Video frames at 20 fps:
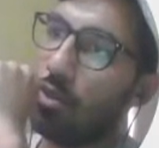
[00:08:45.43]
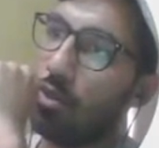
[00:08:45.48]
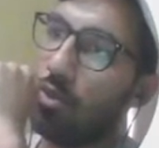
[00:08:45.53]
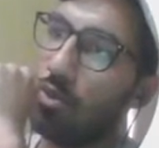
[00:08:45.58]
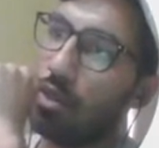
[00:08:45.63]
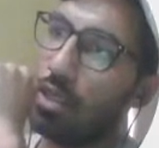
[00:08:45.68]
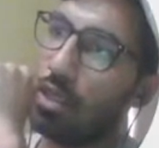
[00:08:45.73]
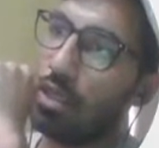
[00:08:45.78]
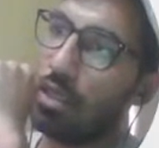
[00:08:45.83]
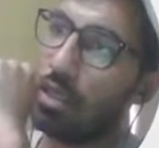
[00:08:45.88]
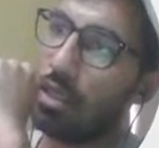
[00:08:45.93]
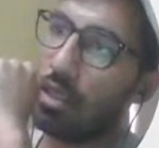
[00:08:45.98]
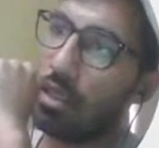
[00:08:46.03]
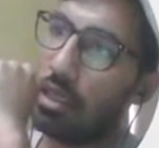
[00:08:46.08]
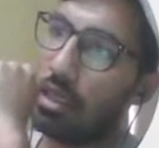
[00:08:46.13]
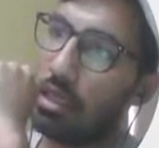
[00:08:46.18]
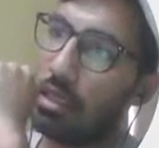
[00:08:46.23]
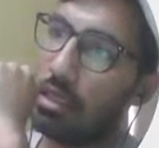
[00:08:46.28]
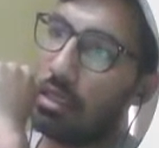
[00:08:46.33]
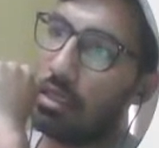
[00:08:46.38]
look into the
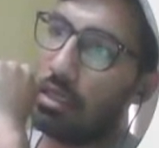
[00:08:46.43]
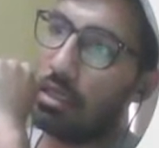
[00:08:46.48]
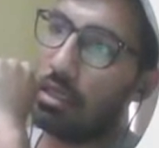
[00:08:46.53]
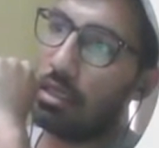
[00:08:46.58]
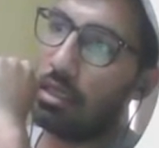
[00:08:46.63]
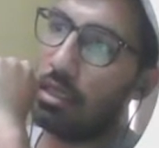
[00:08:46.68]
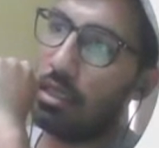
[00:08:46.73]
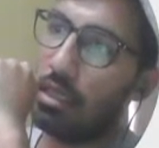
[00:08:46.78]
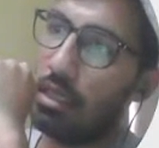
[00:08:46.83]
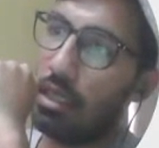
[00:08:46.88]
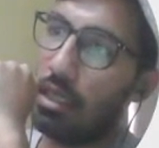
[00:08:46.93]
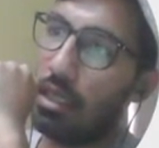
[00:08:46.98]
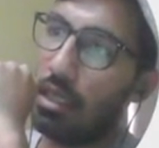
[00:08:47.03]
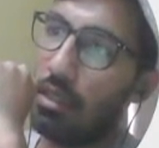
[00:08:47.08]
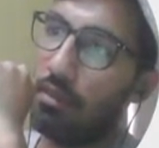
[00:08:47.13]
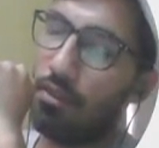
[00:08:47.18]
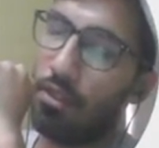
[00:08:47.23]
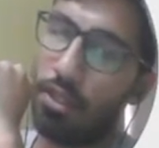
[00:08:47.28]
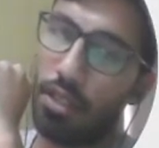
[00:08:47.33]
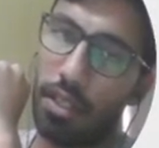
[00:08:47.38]
data is
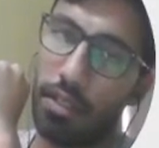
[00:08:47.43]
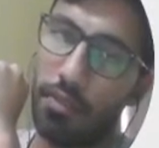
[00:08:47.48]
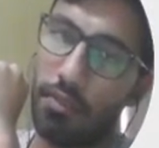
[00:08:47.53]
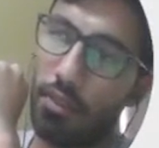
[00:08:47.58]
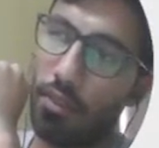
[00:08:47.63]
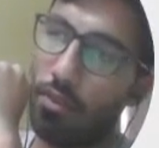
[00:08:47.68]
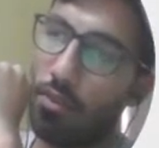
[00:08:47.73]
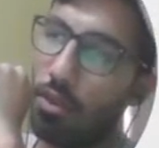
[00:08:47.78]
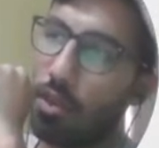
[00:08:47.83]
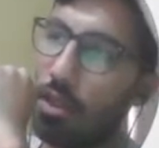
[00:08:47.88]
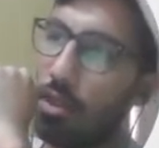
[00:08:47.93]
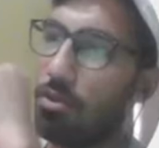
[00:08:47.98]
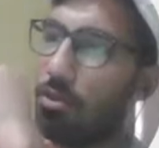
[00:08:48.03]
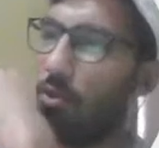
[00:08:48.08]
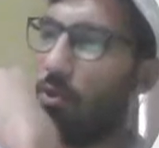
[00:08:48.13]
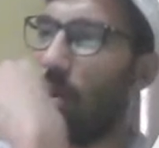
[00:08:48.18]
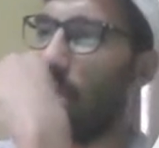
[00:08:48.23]
df.info. Okay, so